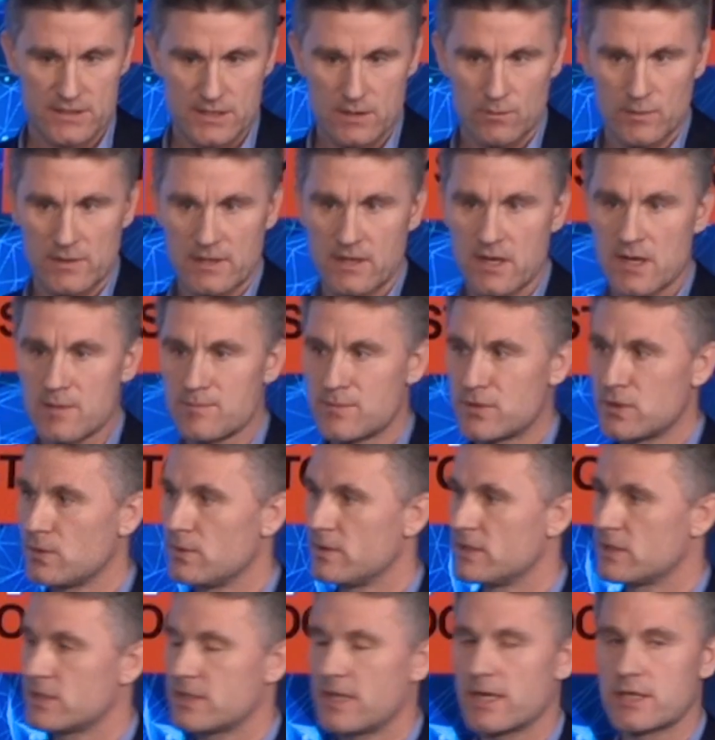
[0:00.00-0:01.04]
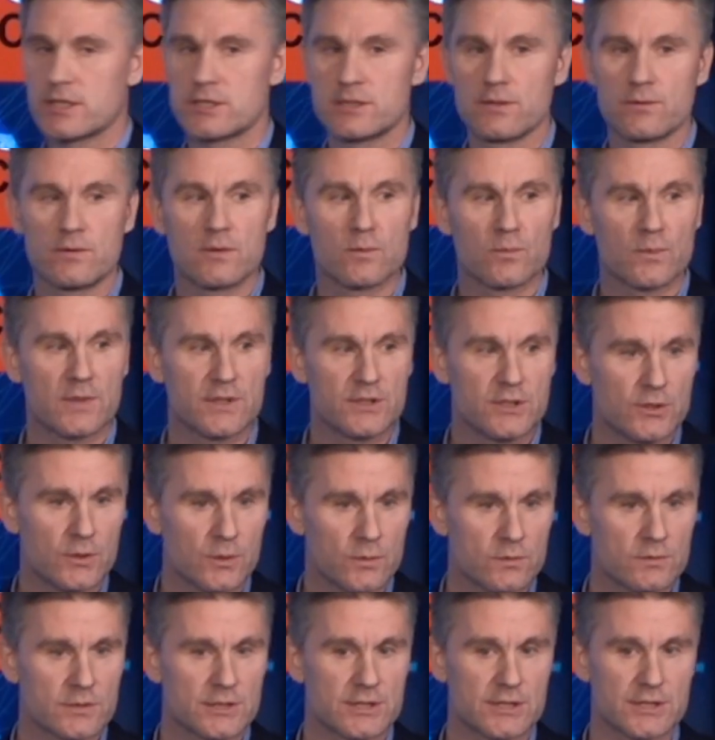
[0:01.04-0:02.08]
as I will come to, is actually to
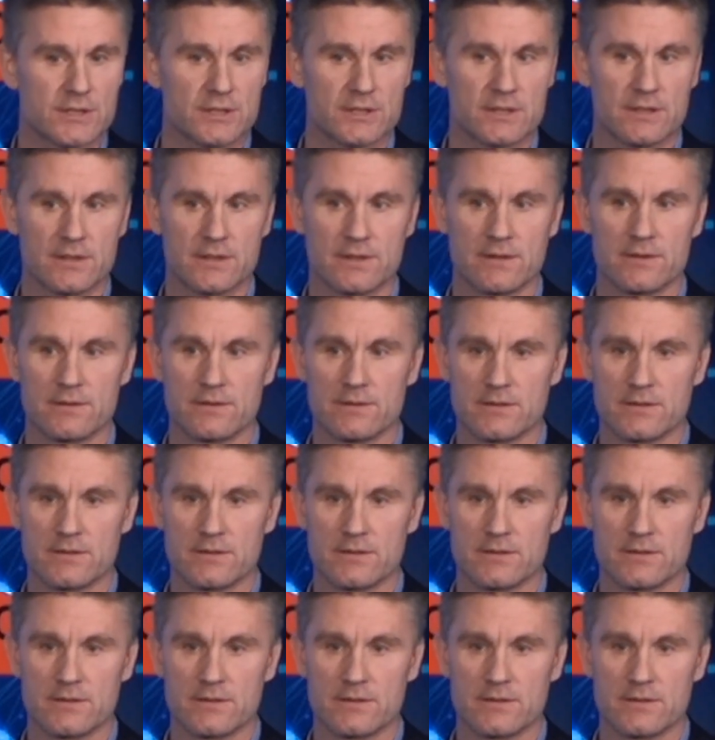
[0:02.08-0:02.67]
reduce